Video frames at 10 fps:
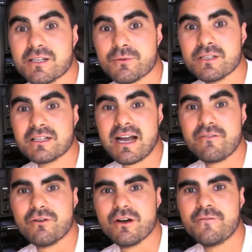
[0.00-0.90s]
I just wanted to
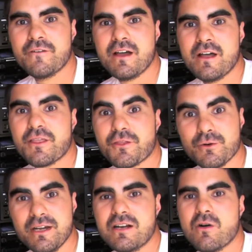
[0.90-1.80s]
cover off
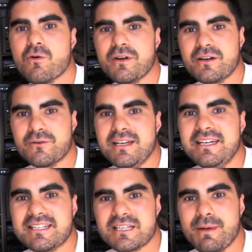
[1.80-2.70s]
three core
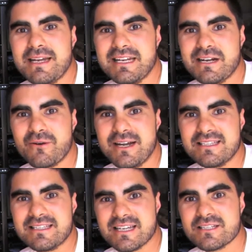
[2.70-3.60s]
ingredients to making a
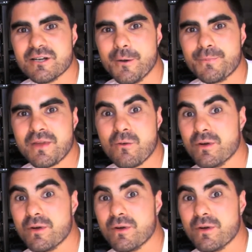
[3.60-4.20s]
great desktop.